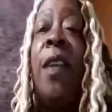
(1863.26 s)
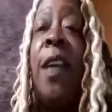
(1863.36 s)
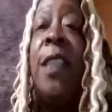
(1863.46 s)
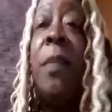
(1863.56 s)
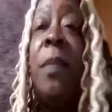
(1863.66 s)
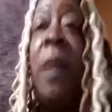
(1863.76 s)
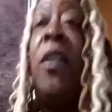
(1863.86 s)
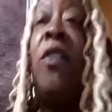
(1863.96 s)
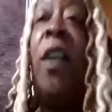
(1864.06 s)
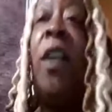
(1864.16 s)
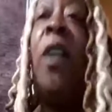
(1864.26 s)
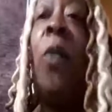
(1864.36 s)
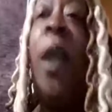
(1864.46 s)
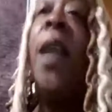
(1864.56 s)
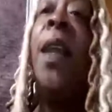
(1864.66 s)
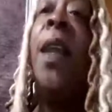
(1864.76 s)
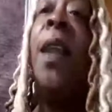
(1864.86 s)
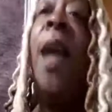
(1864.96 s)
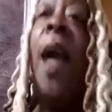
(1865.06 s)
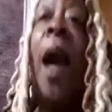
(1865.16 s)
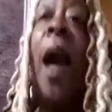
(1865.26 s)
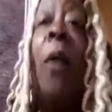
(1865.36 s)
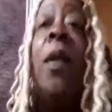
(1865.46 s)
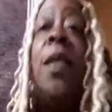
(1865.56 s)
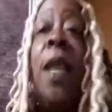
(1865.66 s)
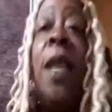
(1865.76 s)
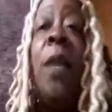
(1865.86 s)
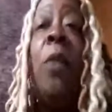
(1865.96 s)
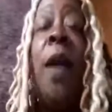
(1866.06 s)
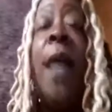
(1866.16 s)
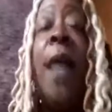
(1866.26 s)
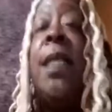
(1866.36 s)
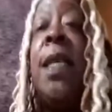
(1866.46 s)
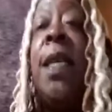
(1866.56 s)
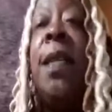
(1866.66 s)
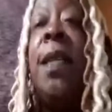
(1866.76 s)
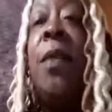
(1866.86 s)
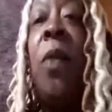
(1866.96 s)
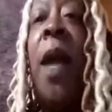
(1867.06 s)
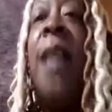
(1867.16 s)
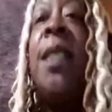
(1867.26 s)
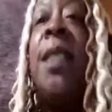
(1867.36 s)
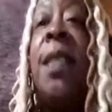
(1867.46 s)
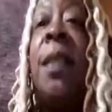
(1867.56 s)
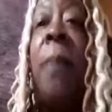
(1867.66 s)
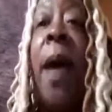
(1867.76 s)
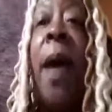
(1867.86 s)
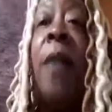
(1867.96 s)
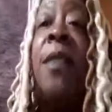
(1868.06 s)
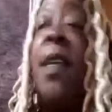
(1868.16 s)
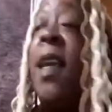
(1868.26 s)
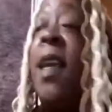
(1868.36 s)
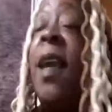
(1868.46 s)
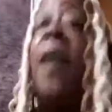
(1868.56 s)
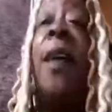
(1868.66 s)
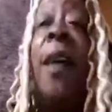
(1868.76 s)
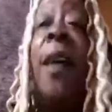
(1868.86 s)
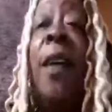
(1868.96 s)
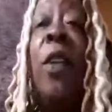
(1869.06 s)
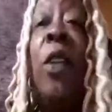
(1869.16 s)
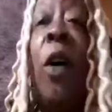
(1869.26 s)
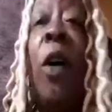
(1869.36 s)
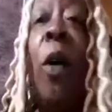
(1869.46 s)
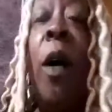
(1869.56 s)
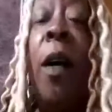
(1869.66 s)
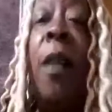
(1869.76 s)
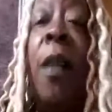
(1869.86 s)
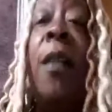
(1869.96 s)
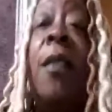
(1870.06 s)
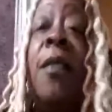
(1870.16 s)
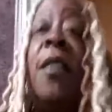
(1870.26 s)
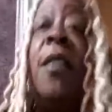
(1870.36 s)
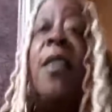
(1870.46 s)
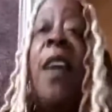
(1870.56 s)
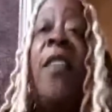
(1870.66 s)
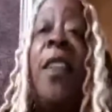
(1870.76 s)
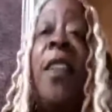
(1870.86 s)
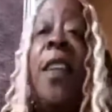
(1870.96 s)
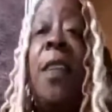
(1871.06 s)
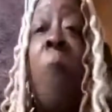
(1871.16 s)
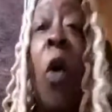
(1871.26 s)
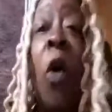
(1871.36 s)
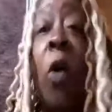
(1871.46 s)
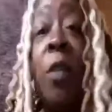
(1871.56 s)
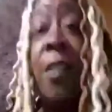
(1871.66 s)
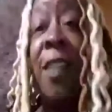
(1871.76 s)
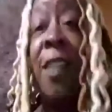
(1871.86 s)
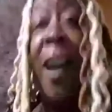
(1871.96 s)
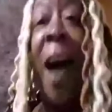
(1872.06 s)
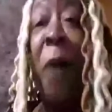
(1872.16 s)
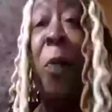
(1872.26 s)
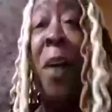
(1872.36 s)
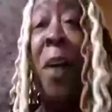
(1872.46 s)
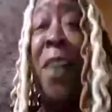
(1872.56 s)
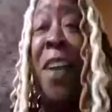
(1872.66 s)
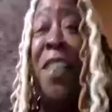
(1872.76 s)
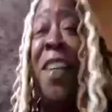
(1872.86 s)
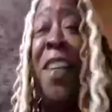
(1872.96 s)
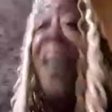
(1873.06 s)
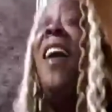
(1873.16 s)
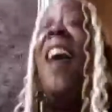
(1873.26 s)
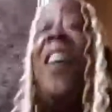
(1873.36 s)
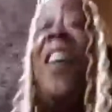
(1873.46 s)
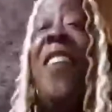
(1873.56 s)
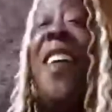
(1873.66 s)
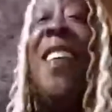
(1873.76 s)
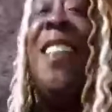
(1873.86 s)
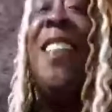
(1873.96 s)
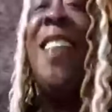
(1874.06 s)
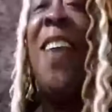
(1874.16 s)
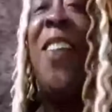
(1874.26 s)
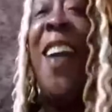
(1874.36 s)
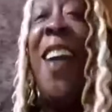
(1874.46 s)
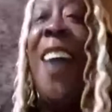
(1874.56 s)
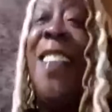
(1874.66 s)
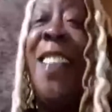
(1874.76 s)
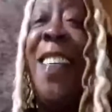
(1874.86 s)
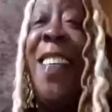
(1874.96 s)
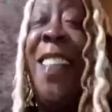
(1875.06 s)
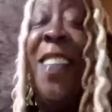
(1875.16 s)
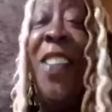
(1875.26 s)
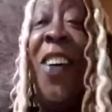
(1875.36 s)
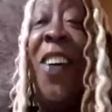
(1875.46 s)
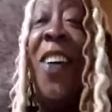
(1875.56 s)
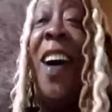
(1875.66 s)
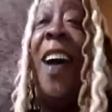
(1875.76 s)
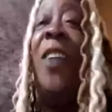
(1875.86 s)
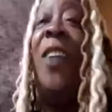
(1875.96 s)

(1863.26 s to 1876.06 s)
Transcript: kids about the Great Awakening, I want to tell them what I did. What I did the battle to kick, the devil in the balls. I want to say what I did. I don't